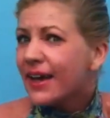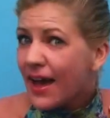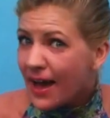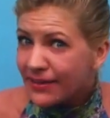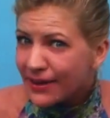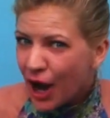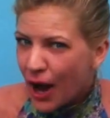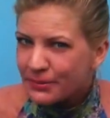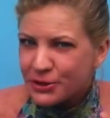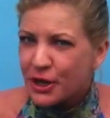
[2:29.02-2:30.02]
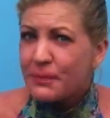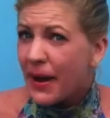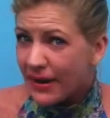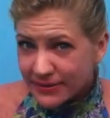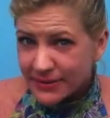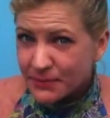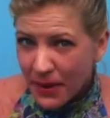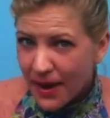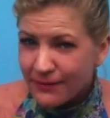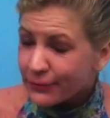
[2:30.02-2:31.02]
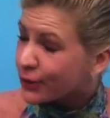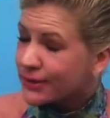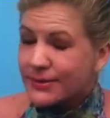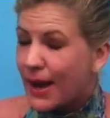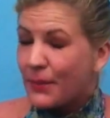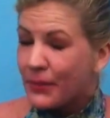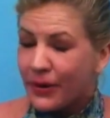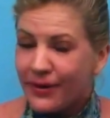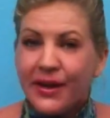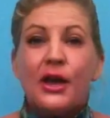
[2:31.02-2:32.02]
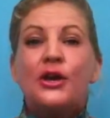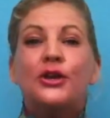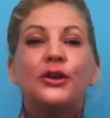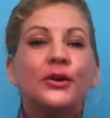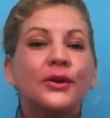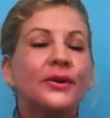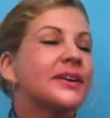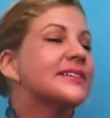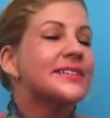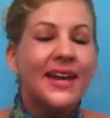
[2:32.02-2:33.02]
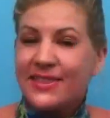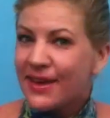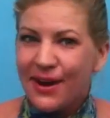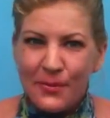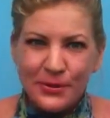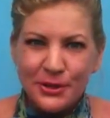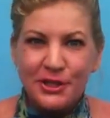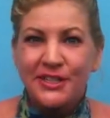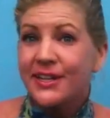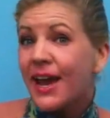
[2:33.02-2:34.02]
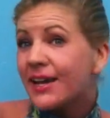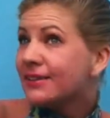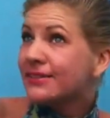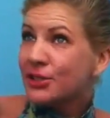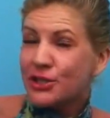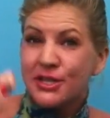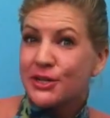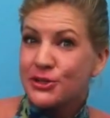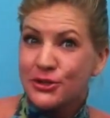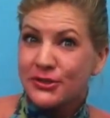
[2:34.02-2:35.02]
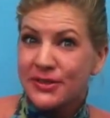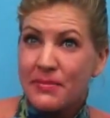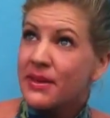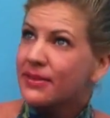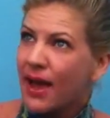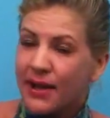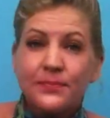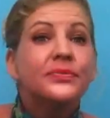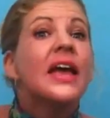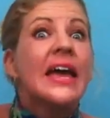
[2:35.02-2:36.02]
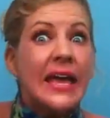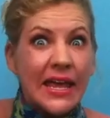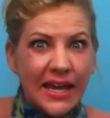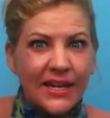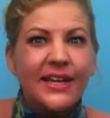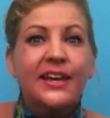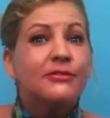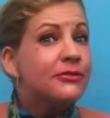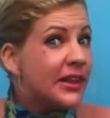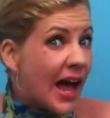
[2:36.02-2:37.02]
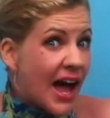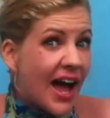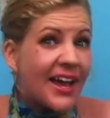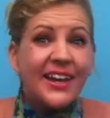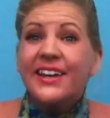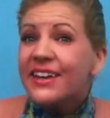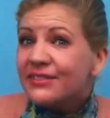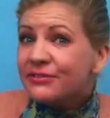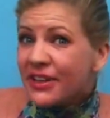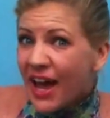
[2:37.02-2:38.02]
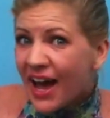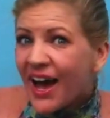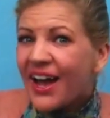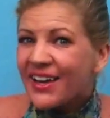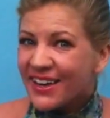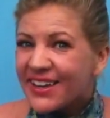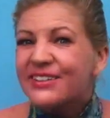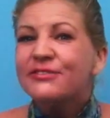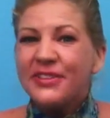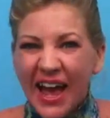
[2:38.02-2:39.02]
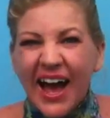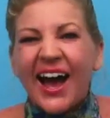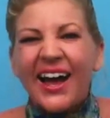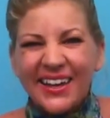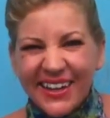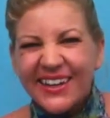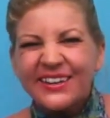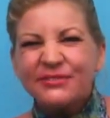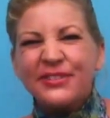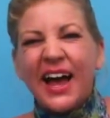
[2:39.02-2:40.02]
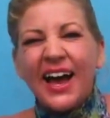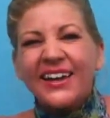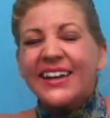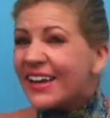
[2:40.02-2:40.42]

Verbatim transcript: like a helicopter passes by, for example, you can take that opportunity and start to introduce something like it can fly, it can fly, it can fly, it can fly,